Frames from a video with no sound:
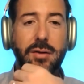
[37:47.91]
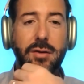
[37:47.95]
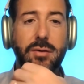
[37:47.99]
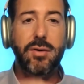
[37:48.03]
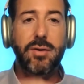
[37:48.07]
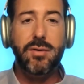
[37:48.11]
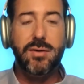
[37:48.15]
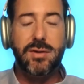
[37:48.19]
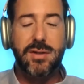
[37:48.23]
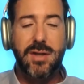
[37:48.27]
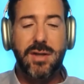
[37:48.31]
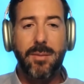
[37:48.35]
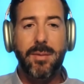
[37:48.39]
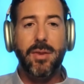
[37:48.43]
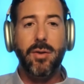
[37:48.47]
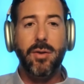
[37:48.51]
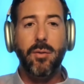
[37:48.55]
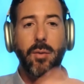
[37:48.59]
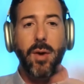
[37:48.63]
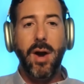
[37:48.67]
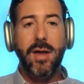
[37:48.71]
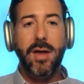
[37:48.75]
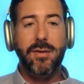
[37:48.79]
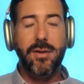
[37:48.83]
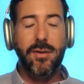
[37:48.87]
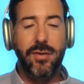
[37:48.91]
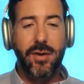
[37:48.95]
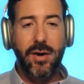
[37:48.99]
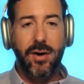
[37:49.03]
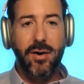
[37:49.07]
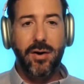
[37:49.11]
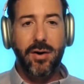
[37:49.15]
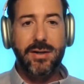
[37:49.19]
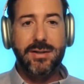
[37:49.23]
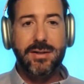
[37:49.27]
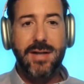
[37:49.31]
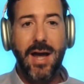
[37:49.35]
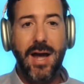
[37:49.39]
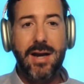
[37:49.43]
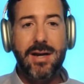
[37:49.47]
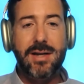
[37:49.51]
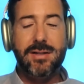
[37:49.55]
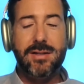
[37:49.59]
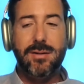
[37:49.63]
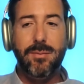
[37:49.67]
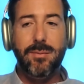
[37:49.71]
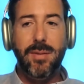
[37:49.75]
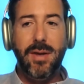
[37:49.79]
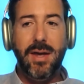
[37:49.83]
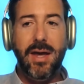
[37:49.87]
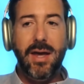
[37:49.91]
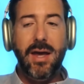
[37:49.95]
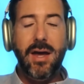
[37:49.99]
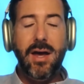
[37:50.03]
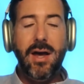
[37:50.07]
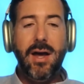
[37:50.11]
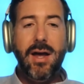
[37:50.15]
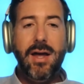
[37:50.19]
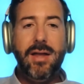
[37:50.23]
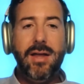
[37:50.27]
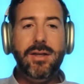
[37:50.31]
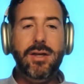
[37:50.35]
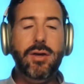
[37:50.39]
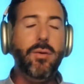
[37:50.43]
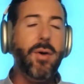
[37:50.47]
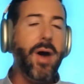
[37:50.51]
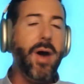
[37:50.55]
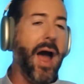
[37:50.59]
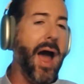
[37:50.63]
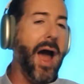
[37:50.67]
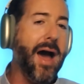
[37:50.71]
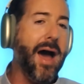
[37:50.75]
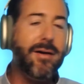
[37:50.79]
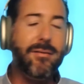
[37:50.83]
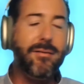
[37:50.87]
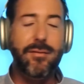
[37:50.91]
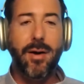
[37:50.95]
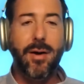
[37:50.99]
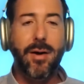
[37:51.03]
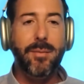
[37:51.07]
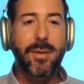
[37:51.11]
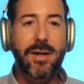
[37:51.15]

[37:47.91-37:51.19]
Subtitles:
Front and you use them in the way that they're intended to be, you